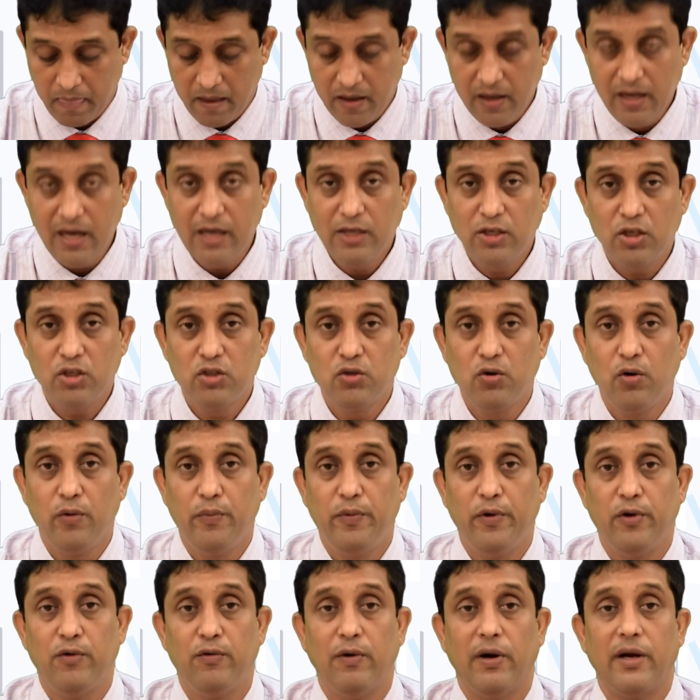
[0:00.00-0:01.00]
Let us go
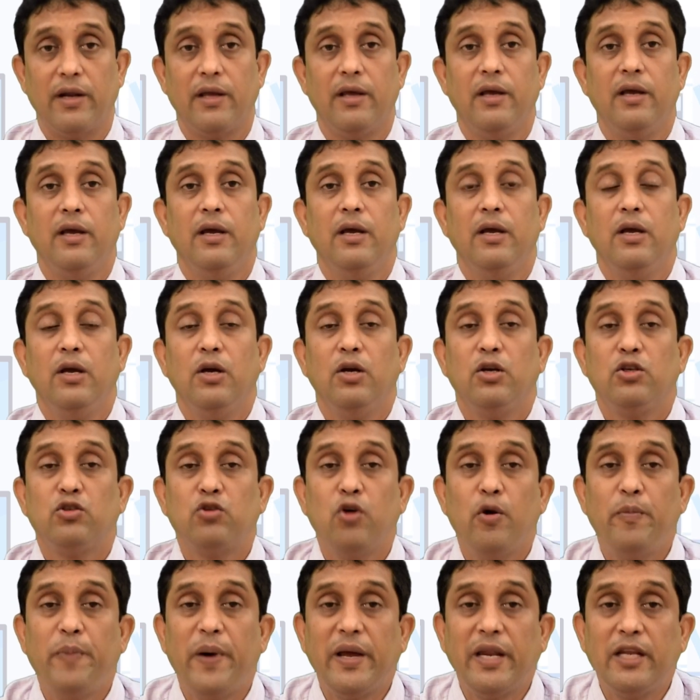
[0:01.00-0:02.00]
forward.
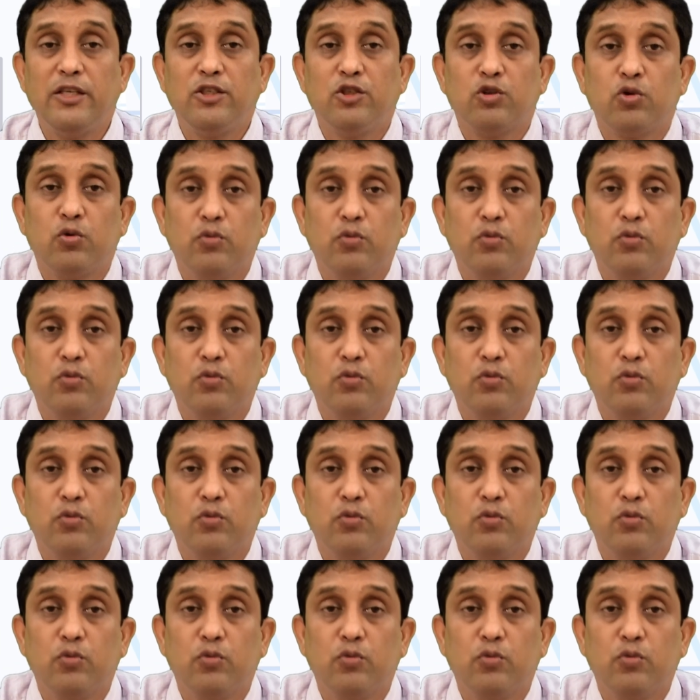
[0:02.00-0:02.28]
So far as